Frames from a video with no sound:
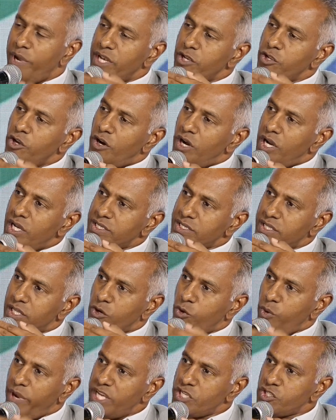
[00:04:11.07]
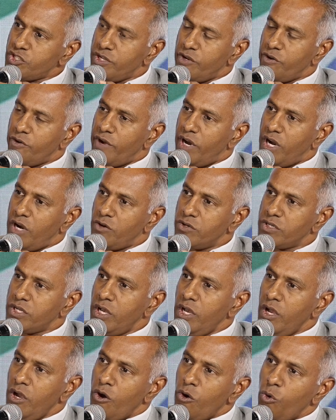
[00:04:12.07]
when you ask the question around
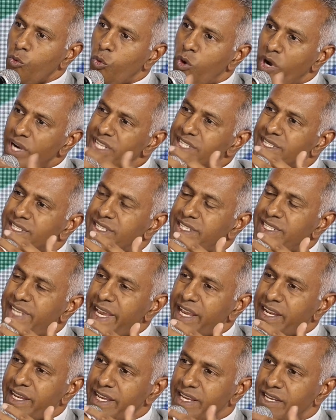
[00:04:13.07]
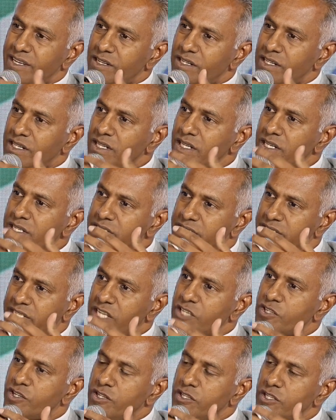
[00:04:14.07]
what is technical
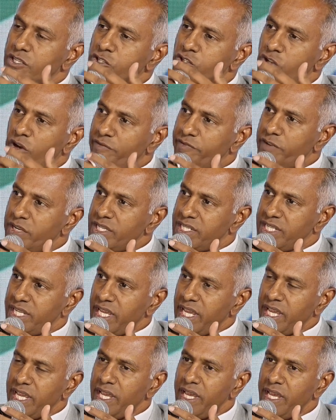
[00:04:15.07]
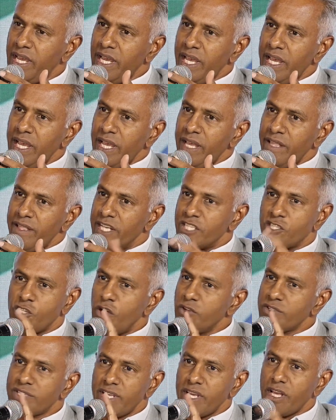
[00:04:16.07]
digital sovereignty, there's
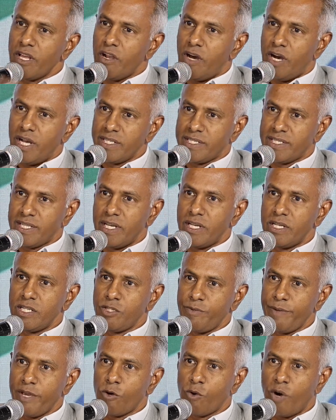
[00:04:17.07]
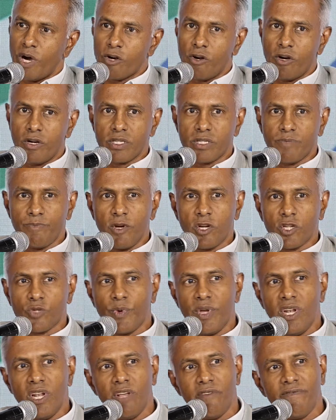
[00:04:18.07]
no single answer, to be quite honest, because
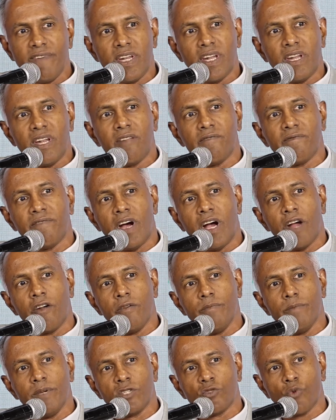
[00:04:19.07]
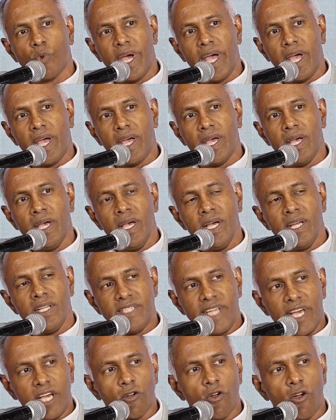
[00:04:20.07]
we live in an environment where
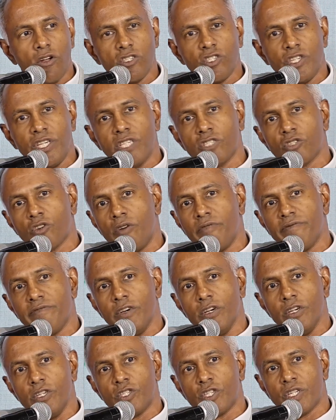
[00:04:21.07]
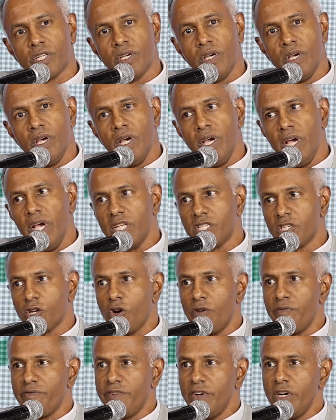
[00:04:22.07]
technology is converged. It's a
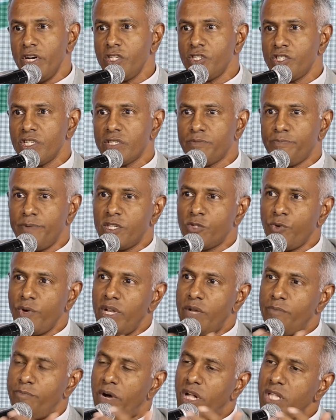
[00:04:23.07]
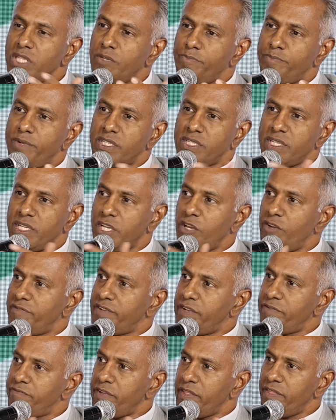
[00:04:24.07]
convergence between a multiplicity of
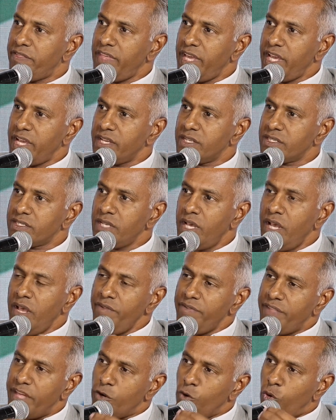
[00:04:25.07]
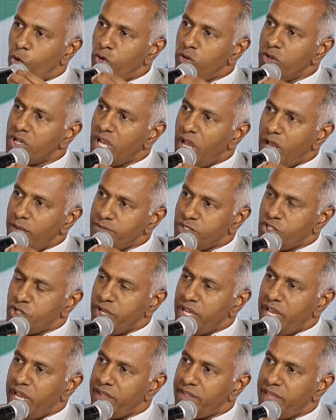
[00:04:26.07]
different things that all comes
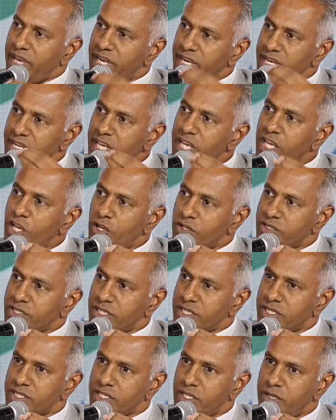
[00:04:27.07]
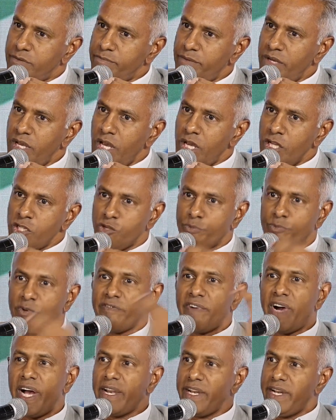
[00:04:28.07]
together in an ecosystem to
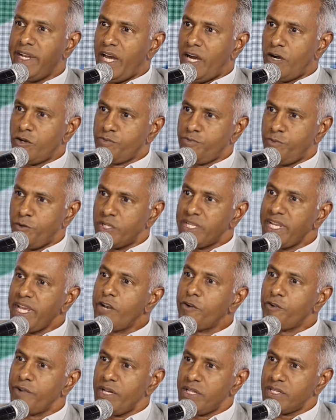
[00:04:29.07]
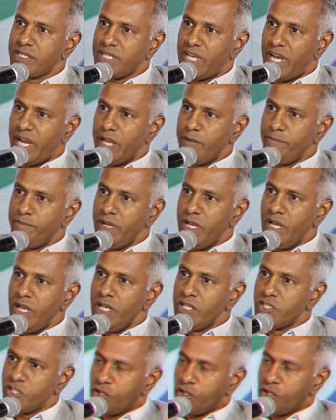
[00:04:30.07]
provide an output in real time. You